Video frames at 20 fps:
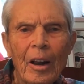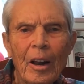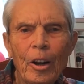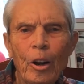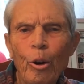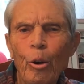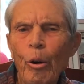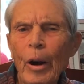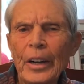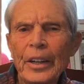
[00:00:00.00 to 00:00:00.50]
a
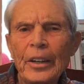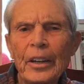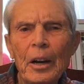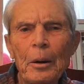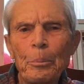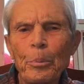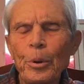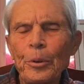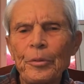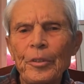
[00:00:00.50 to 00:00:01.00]
great
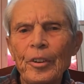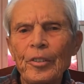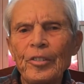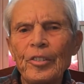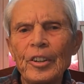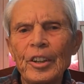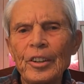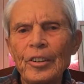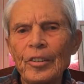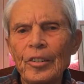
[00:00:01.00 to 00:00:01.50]
number of
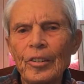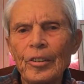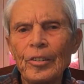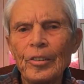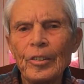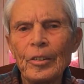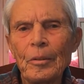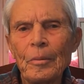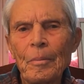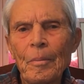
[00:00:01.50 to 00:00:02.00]

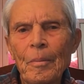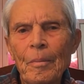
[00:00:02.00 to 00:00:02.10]
diseases